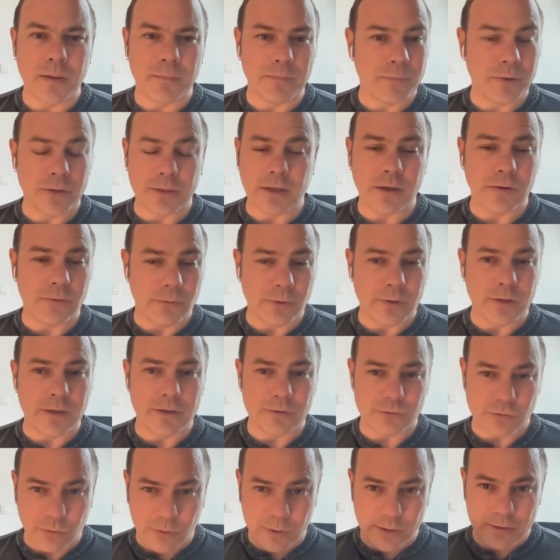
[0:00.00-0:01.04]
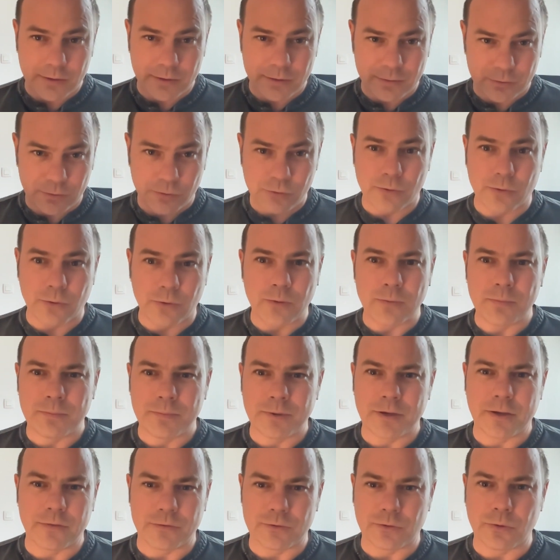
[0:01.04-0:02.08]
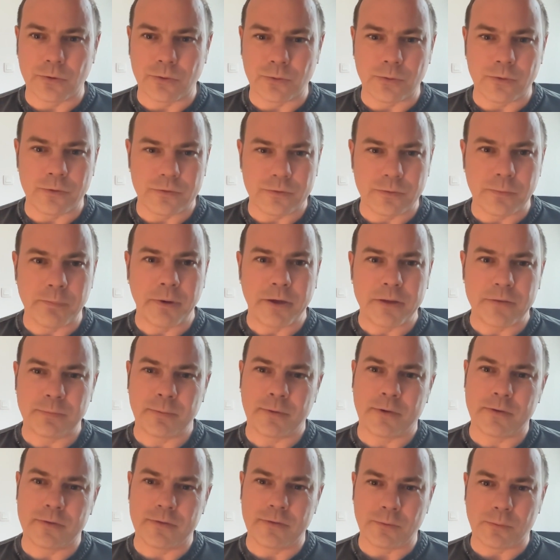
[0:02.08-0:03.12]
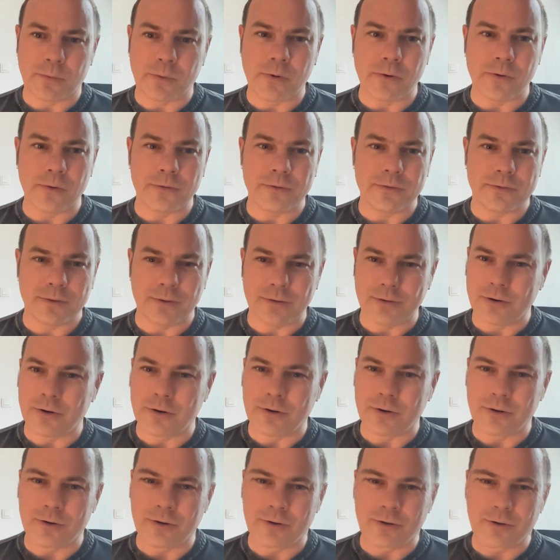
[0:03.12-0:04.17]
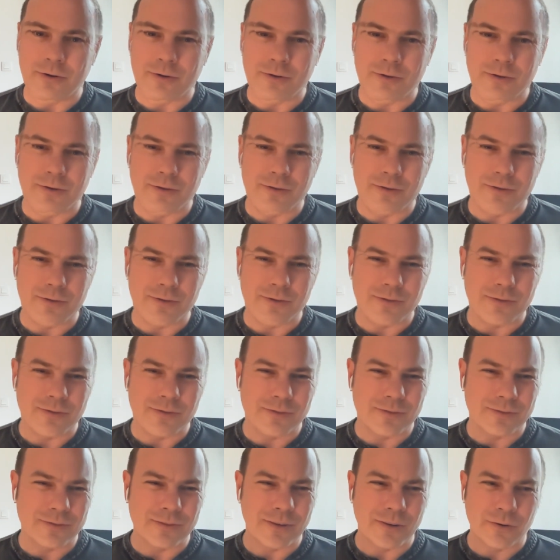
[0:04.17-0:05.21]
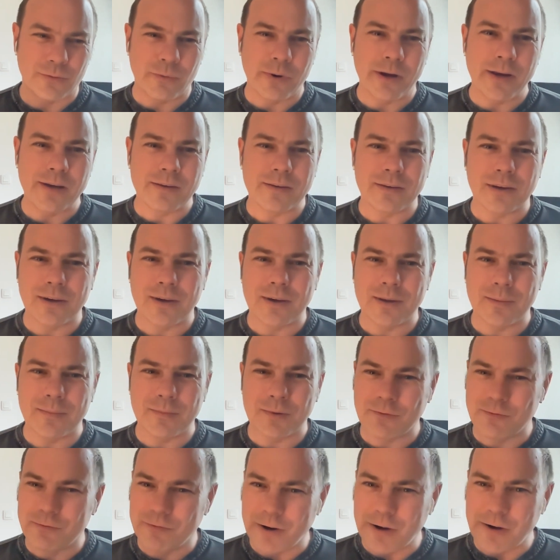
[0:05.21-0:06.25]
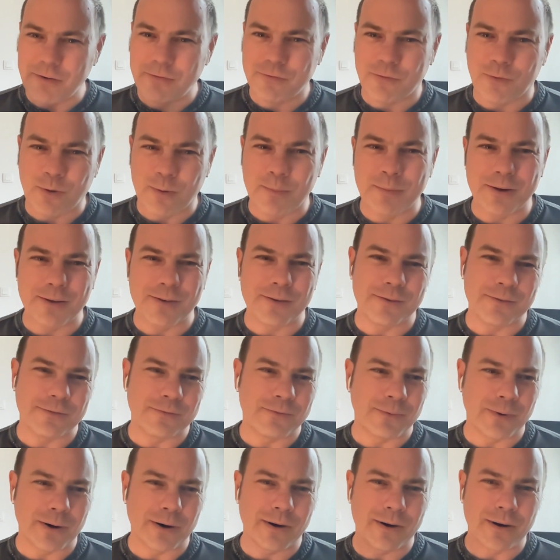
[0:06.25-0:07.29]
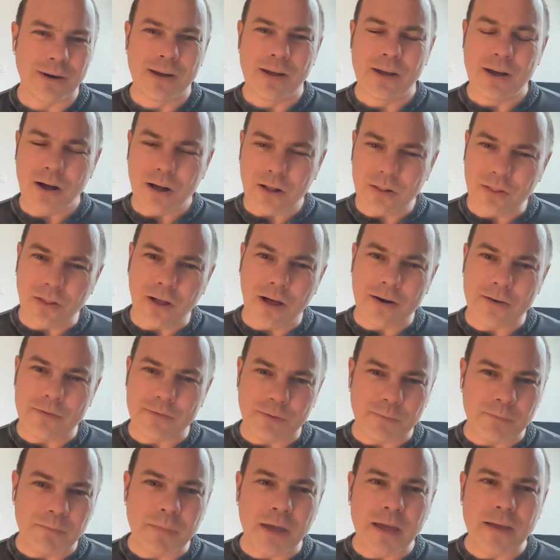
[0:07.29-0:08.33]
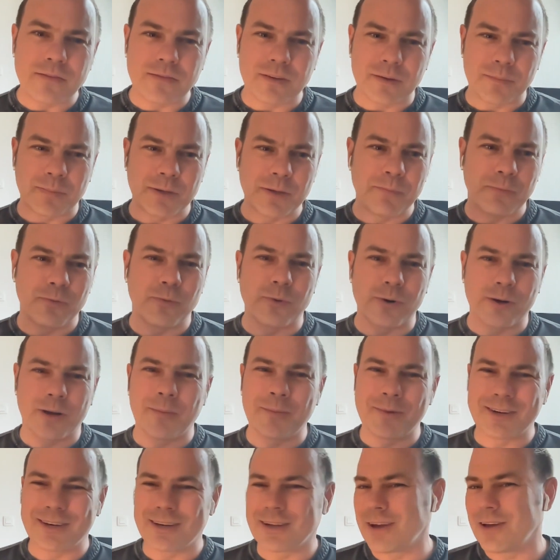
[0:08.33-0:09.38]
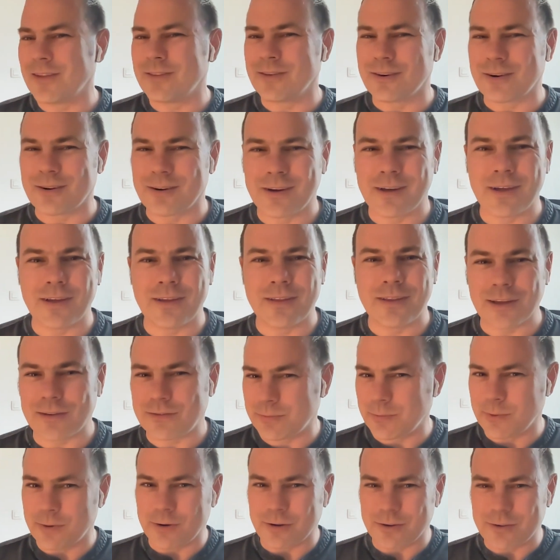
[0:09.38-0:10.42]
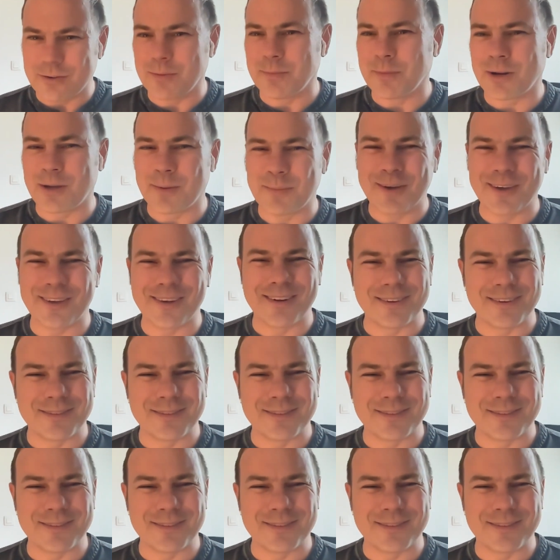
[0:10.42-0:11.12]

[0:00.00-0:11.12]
But then really joined Google, because Google was the best place in the world to learn about AI. It was just a great time, very formative, where a lot of amazing people were coming together. And that's where Tim and I met.